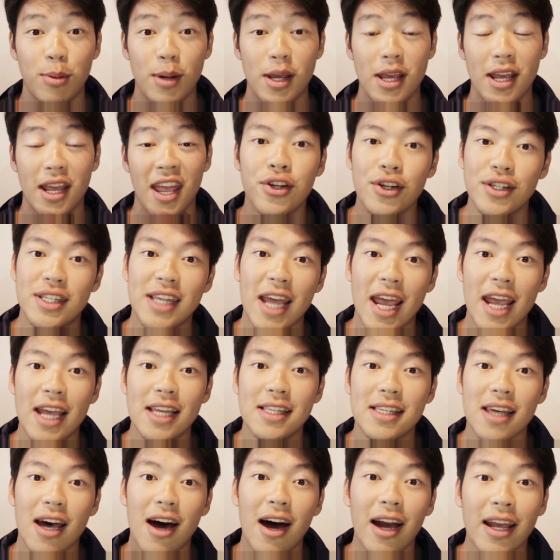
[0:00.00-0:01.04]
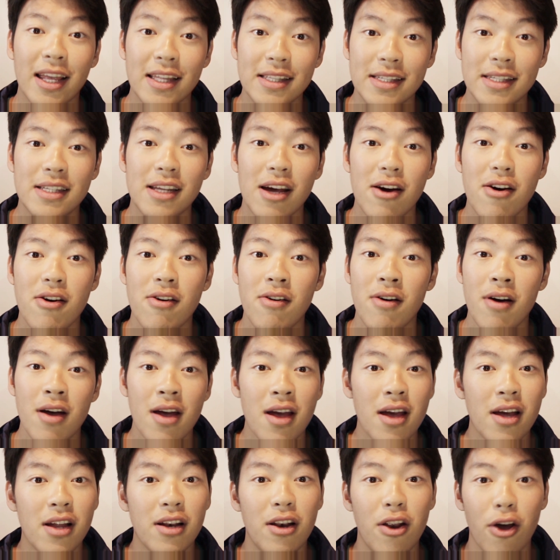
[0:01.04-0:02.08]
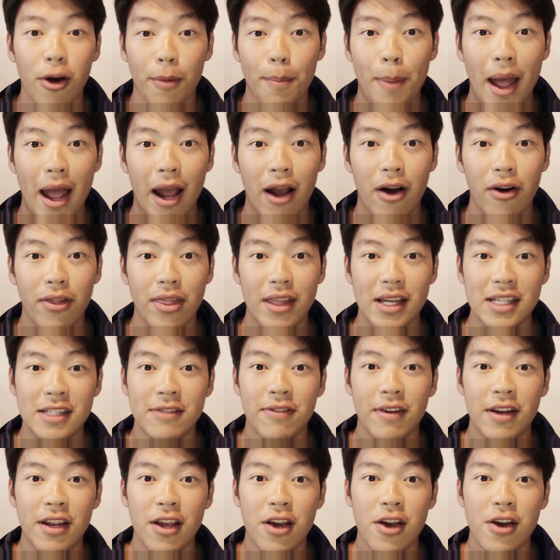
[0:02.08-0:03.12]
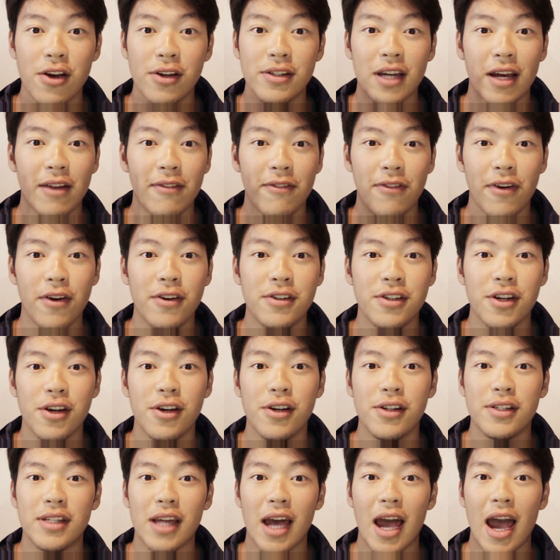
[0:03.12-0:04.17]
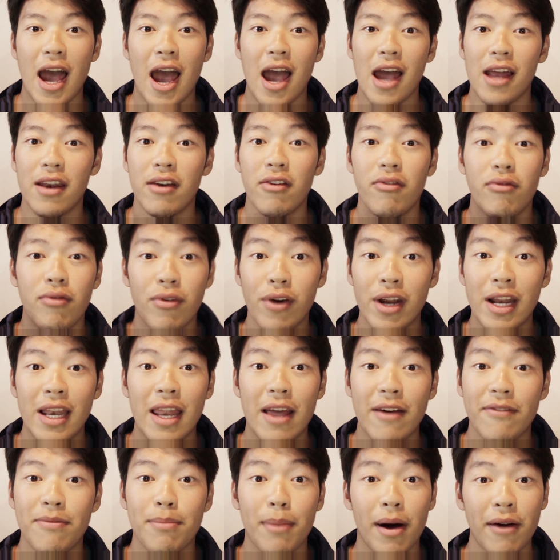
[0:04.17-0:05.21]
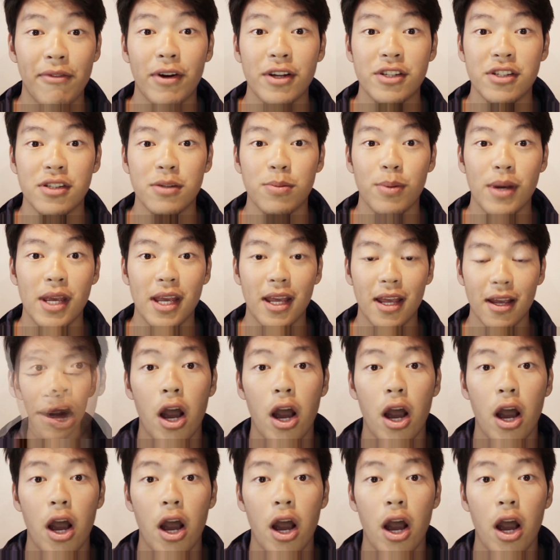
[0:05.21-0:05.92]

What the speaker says: Week. To date, I can still look back on these videos and photos and relive my Freshers Week.